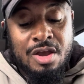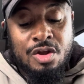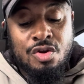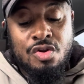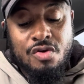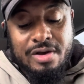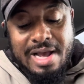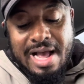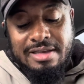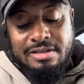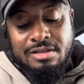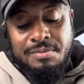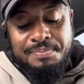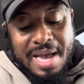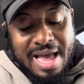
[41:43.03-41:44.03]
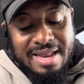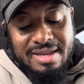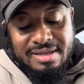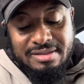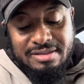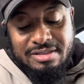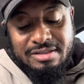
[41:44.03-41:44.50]
Newcastle
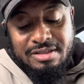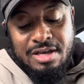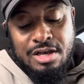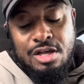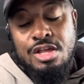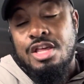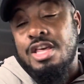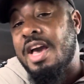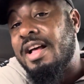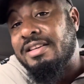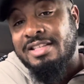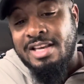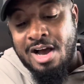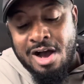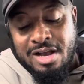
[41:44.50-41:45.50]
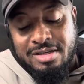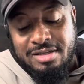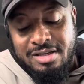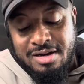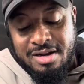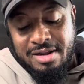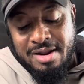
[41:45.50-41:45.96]
Palace. Chelsea,
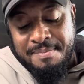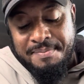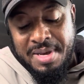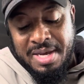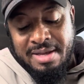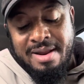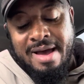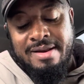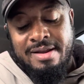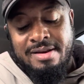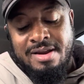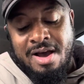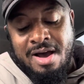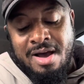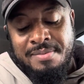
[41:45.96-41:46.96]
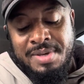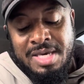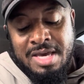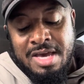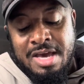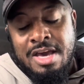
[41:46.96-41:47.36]
Arsenal in a big London derby.